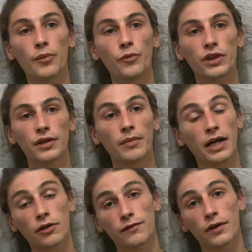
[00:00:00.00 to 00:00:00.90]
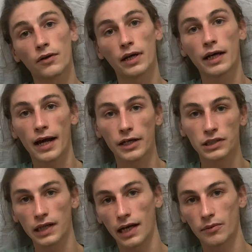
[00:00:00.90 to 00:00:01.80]
With the microphone, I
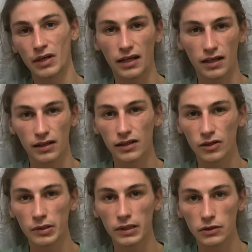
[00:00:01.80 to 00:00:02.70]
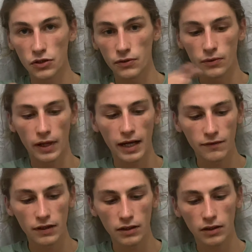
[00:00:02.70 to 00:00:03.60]
actually had to make it a little bit too
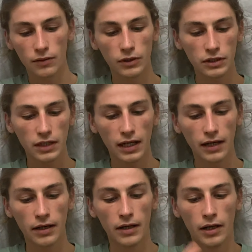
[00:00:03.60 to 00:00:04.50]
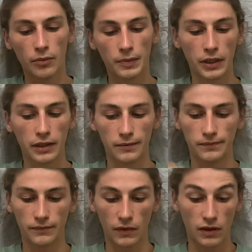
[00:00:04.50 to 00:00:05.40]
heavy on one side, but
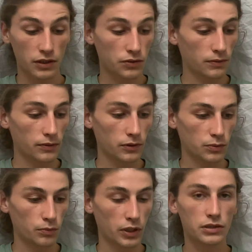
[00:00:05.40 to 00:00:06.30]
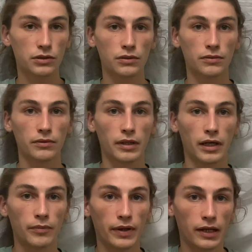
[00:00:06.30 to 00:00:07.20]
this one was much
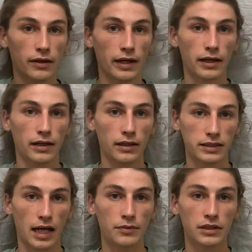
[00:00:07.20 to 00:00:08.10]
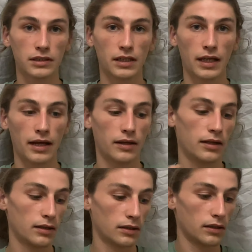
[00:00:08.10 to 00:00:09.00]
better at adapting to that
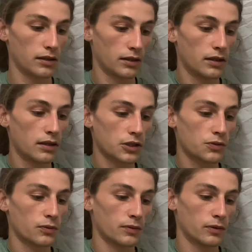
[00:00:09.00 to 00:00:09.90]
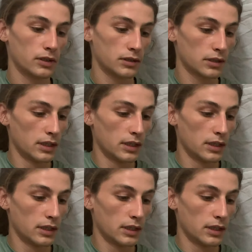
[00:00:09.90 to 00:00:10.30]
than this one was.